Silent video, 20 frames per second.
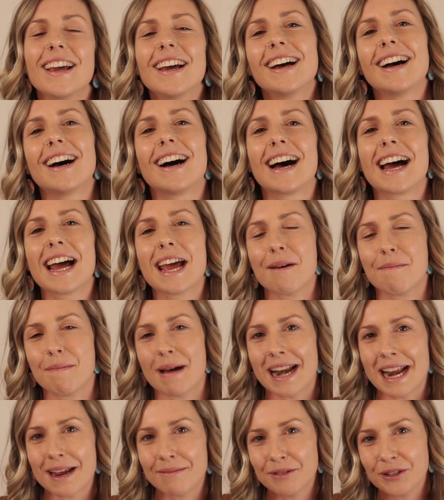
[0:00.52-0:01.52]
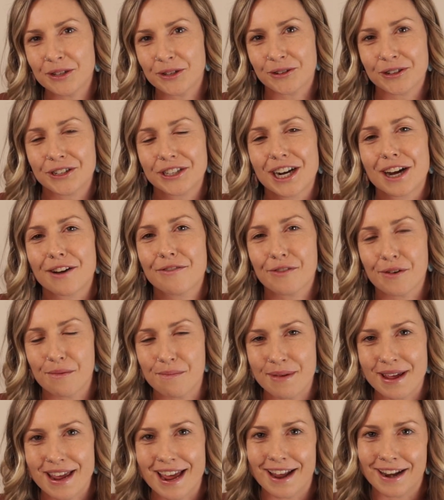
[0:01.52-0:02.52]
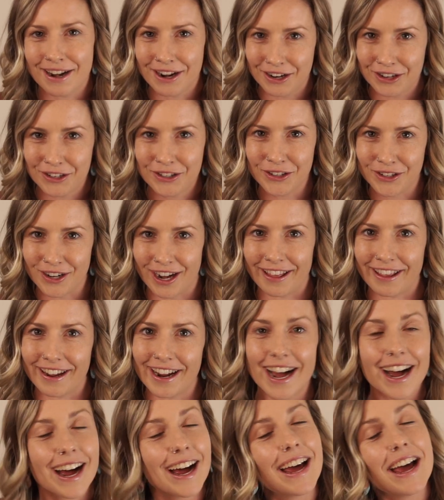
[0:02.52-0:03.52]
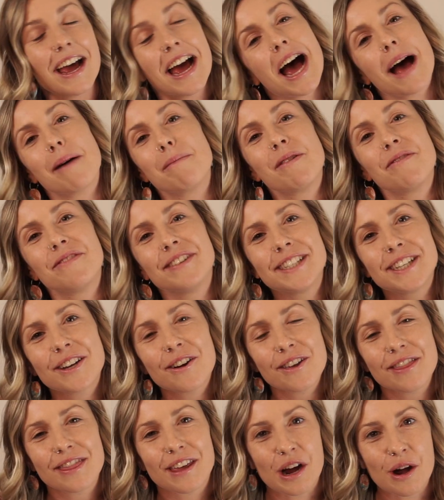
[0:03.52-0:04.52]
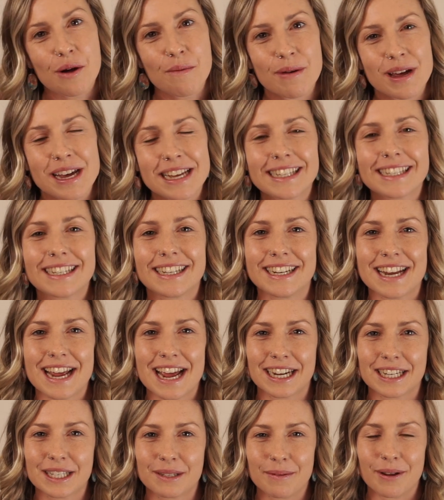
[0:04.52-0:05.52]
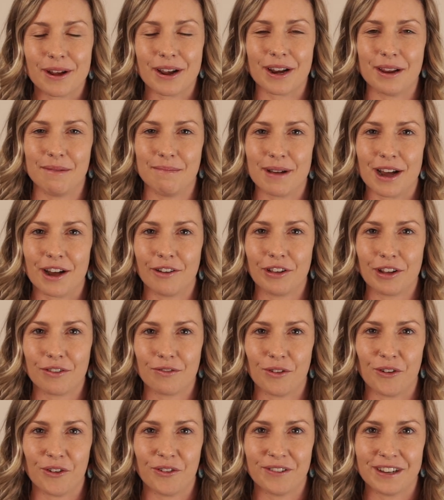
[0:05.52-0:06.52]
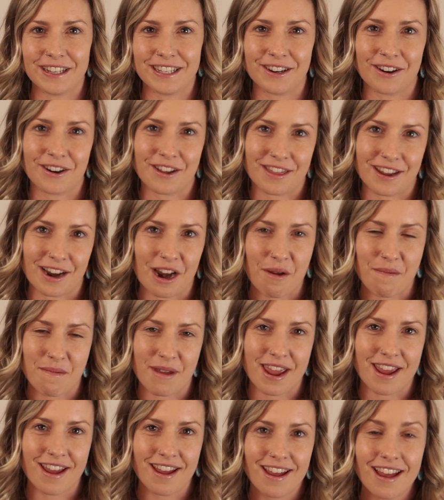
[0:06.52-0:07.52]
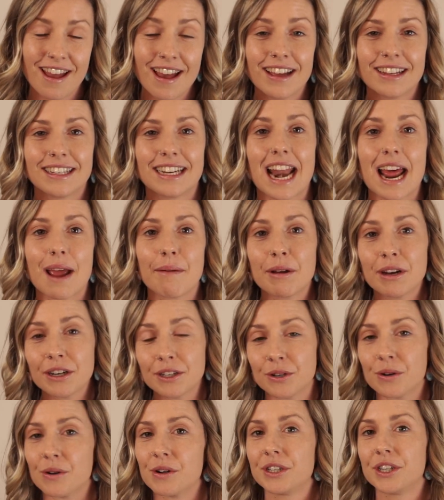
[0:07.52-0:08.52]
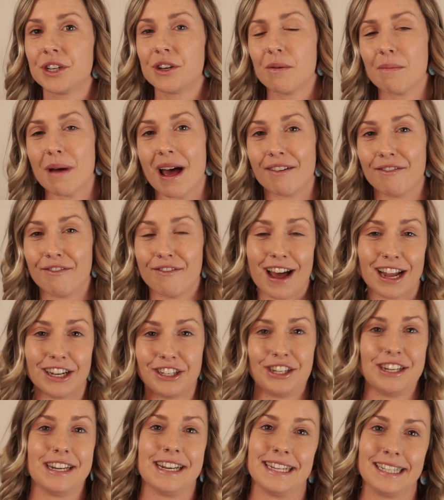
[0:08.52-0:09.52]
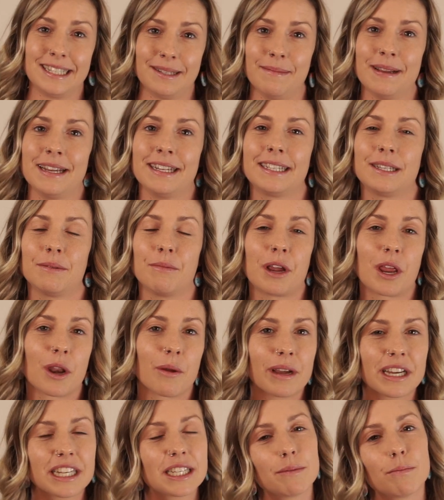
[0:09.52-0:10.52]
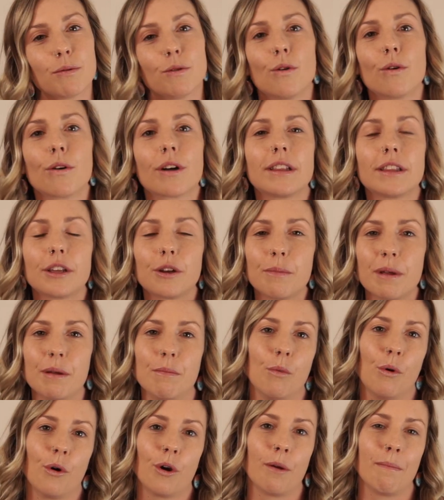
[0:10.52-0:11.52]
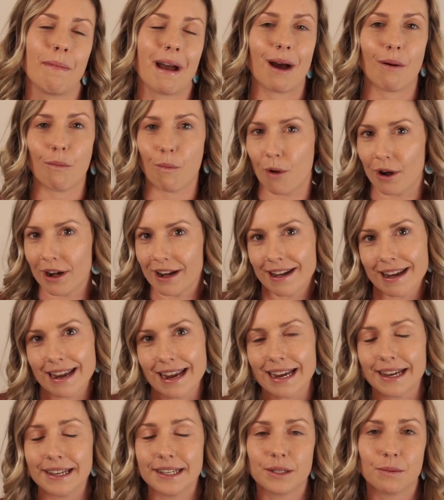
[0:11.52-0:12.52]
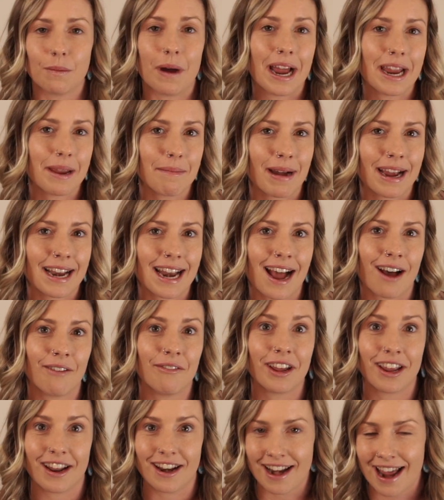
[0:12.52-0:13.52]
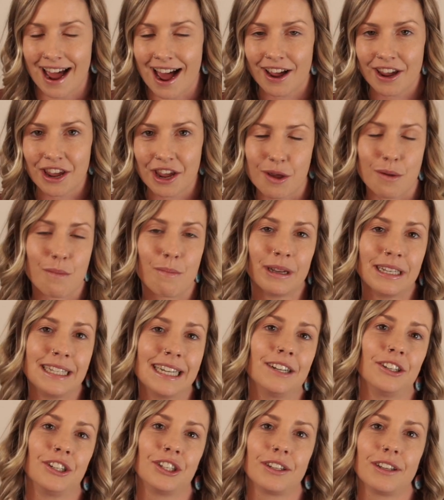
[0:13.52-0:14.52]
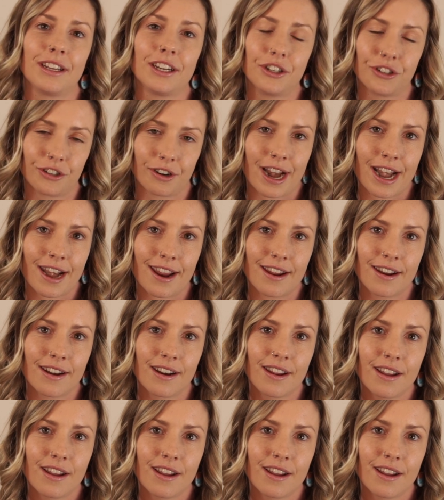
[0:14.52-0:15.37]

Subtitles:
Hi, my name's Georgia from BN Australia. I'm a physiotherapist and expert in pelvic floor physiotherapy. Today I'm going to talk to you about vaginismus, and we're going to explore a little bit more about what it is, why you might have it, and how you can potentially treat it.